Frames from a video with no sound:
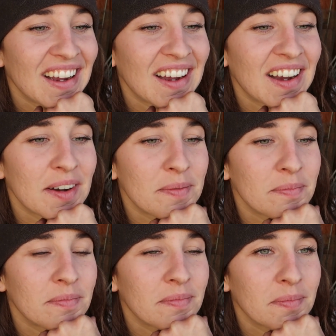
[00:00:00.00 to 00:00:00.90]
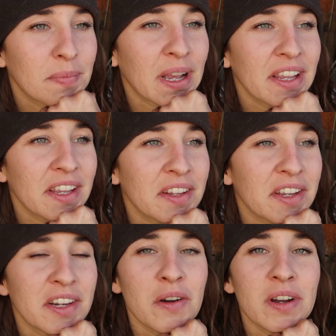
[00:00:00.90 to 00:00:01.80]
But
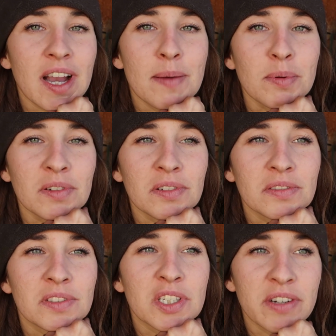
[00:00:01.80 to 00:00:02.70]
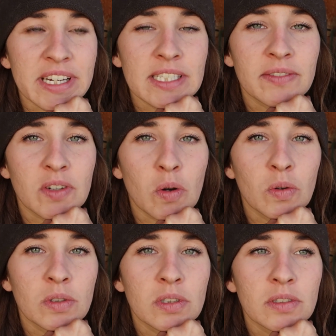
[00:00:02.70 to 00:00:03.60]
you know, a couple degrees of
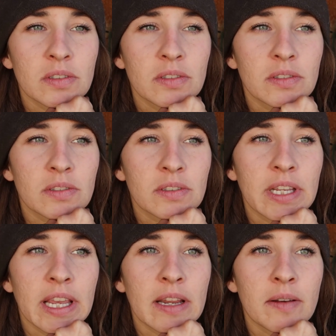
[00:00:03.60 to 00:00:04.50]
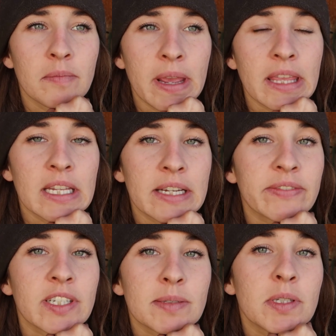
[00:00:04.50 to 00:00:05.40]
cold can make the
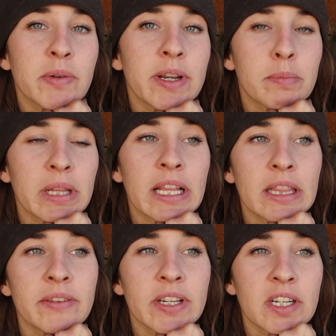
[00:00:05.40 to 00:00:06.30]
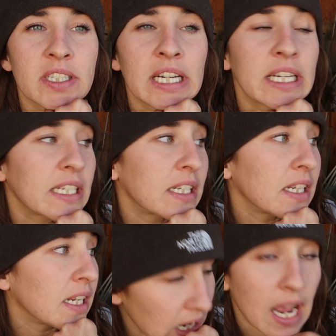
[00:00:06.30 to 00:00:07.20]
difference between a plant living or dying.
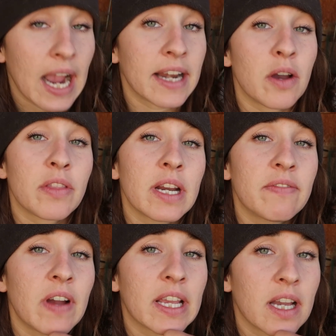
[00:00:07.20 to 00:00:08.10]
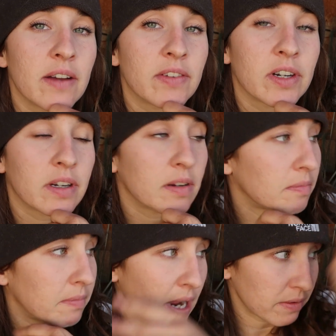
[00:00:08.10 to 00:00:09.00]
I know that if I
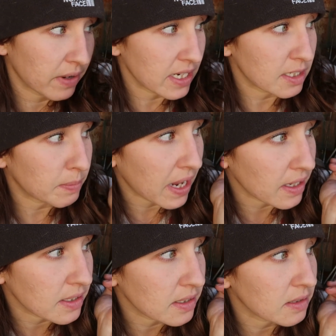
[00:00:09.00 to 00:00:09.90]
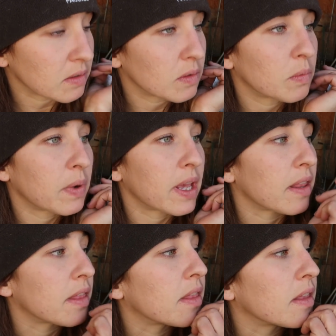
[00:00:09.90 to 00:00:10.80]
covered my raised beds with